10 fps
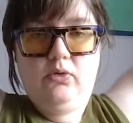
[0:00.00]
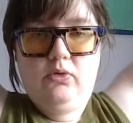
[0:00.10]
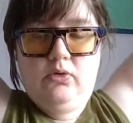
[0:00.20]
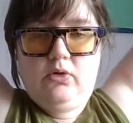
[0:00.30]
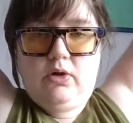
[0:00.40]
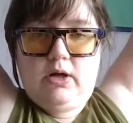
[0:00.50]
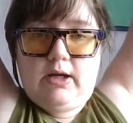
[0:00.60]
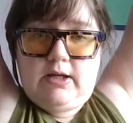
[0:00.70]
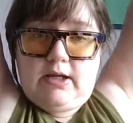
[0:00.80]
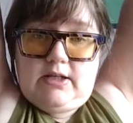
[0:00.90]
Oh,
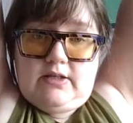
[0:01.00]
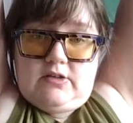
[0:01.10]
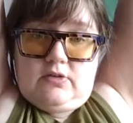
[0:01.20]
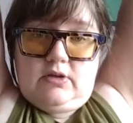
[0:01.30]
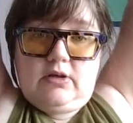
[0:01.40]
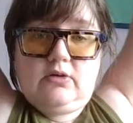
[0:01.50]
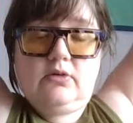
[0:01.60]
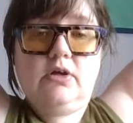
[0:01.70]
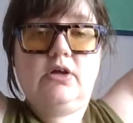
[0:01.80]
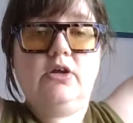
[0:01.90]
and I need to do a
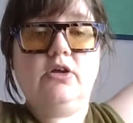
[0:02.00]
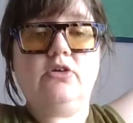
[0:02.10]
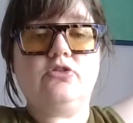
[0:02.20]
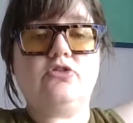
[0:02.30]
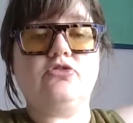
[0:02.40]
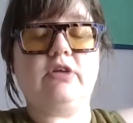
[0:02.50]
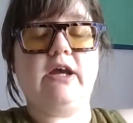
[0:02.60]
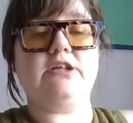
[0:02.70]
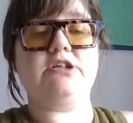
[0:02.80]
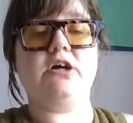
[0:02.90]
little
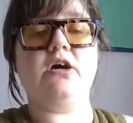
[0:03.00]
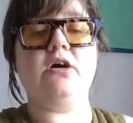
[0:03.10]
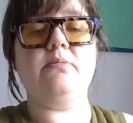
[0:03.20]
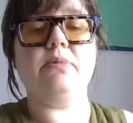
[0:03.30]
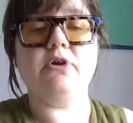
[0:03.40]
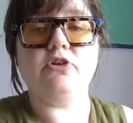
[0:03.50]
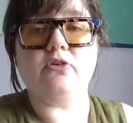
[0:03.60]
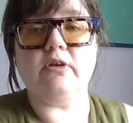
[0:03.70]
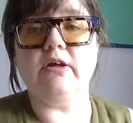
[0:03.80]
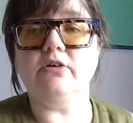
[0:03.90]
stretch up,
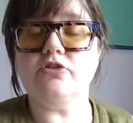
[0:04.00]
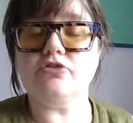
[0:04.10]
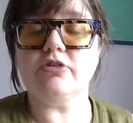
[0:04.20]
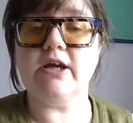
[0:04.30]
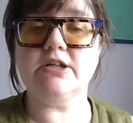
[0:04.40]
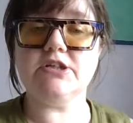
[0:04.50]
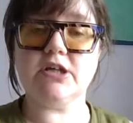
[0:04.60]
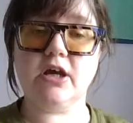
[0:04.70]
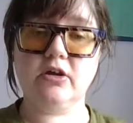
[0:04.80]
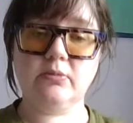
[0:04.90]
do a little stretch
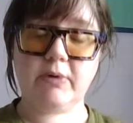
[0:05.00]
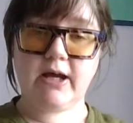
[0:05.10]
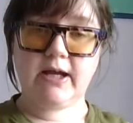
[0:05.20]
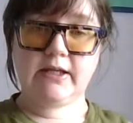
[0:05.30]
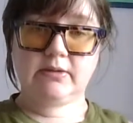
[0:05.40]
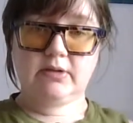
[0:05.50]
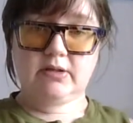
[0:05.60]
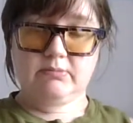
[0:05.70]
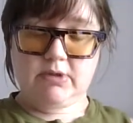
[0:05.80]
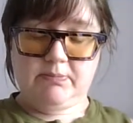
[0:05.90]
out behind
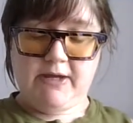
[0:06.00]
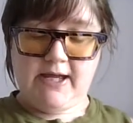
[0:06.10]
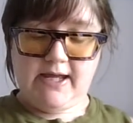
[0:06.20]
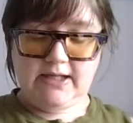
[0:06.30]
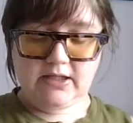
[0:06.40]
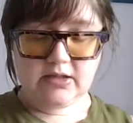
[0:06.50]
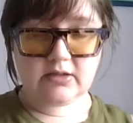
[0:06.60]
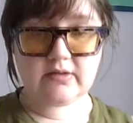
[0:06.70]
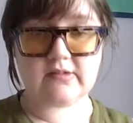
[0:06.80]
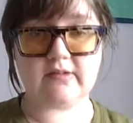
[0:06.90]
my back,
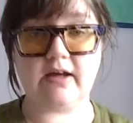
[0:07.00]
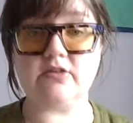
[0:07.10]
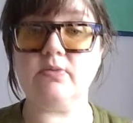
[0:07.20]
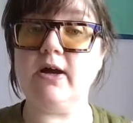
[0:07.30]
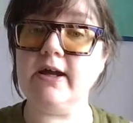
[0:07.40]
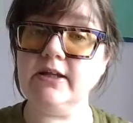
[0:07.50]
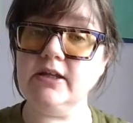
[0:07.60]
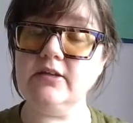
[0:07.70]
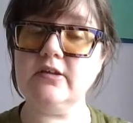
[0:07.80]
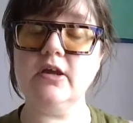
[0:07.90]
because that's what I
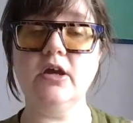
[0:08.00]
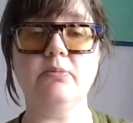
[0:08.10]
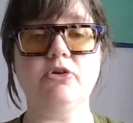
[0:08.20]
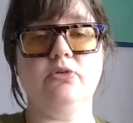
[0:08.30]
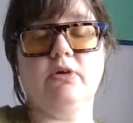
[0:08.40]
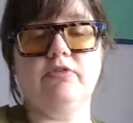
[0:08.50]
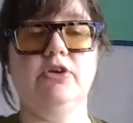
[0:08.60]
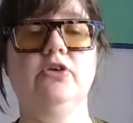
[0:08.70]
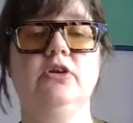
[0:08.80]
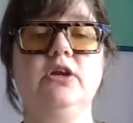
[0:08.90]
need, but do whatever
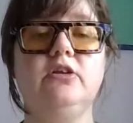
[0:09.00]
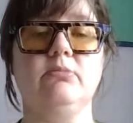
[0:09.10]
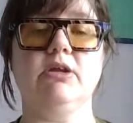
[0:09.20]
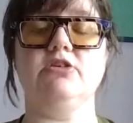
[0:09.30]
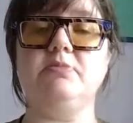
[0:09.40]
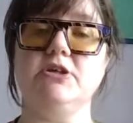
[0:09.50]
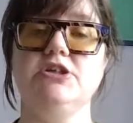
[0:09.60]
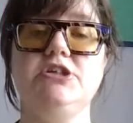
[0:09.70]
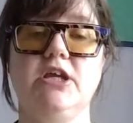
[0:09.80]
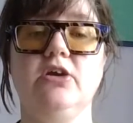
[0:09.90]
you need. It might just be a
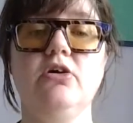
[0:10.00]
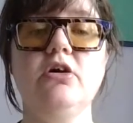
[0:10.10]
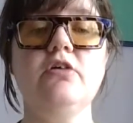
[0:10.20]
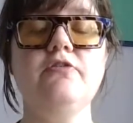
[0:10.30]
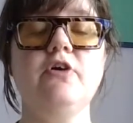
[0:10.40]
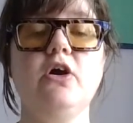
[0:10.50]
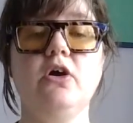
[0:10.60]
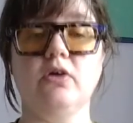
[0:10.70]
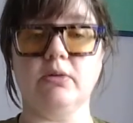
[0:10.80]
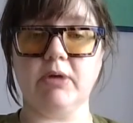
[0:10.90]
shake off,
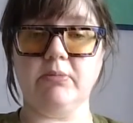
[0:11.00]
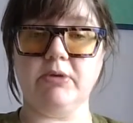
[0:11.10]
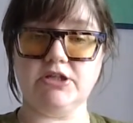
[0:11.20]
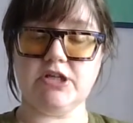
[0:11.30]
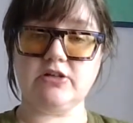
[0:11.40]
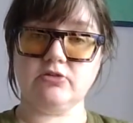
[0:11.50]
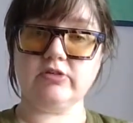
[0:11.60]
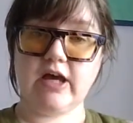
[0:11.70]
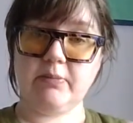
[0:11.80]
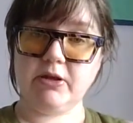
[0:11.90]
or it might be a gentle
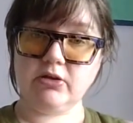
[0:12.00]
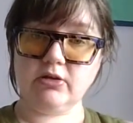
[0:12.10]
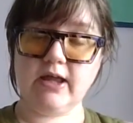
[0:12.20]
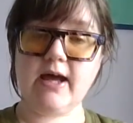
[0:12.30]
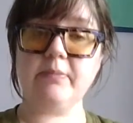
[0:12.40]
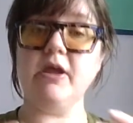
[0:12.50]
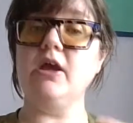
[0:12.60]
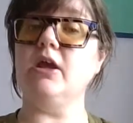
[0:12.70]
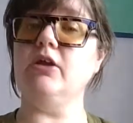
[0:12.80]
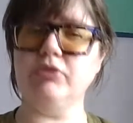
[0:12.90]
tap in your lap.
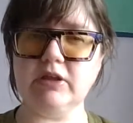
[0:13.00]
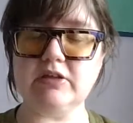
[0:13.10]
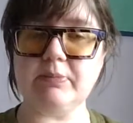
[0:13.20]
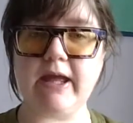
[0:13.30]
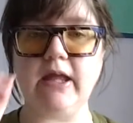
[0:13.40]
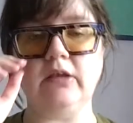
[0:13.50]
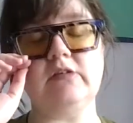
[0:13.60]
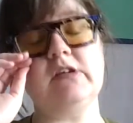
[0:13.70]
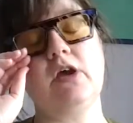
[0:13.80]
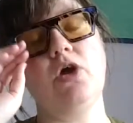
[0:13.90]
It really
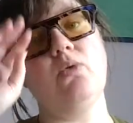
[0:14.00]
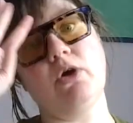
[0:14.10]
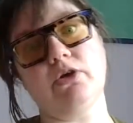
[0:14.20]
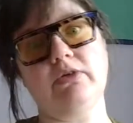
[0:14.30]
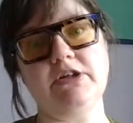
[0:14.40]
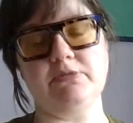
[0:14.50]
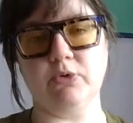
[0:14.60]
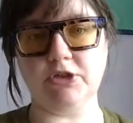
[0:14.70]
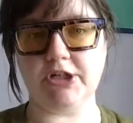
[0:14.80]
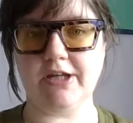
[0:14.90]
depends what your range of
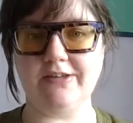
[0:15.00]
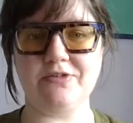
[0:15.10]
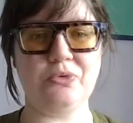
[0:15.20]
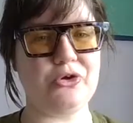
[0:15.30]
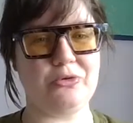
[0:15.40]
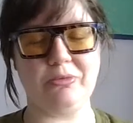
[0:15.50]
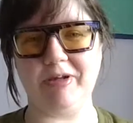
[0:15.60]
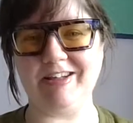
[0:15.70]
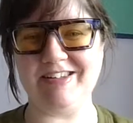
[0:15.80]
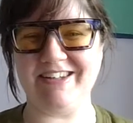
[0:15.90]
motion is, what your
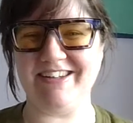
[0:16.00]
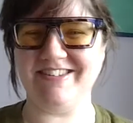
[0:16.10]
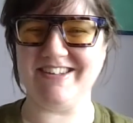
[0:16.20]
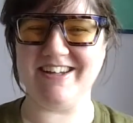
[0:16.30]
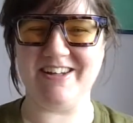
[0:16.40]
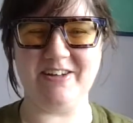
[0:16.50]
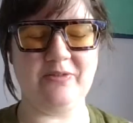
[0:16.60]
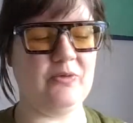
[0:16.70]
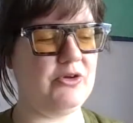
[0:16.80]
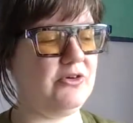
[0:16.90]
mobility is, and
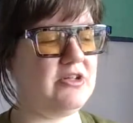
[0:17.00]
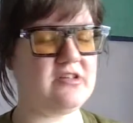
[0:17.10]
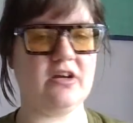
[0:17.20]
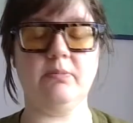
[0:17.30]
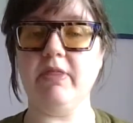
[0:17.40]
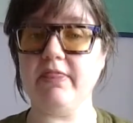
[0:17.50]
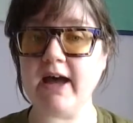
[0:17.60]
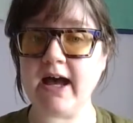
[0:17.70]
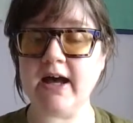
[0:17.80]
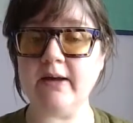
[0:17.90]
what your needs are. But
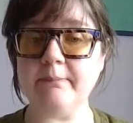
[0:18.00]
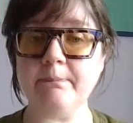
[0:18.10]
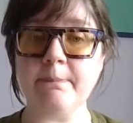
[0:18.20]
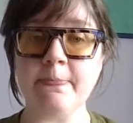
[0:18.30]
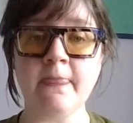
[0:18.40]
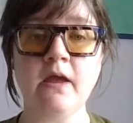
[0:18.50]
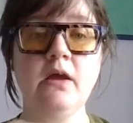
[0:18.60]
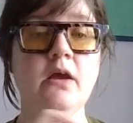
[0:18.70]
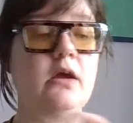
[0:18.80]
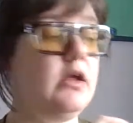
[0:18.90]
that
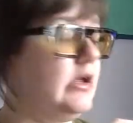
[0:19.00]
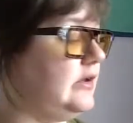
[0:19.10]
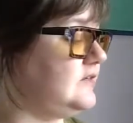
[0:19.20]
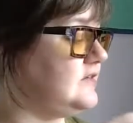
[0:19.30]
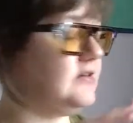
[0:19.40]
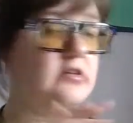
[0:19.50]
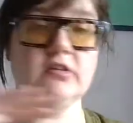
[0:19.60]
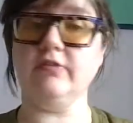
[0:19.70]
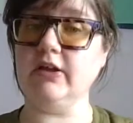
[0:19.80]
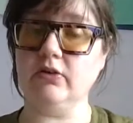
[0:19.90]
is a series
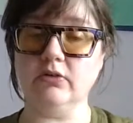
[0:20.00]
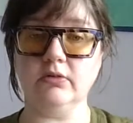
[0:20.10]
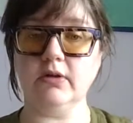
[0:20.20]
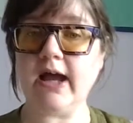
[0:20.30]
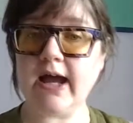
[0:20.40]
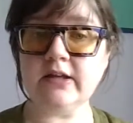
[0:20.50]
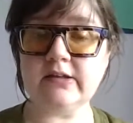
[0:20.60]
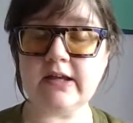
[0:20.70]
of little hand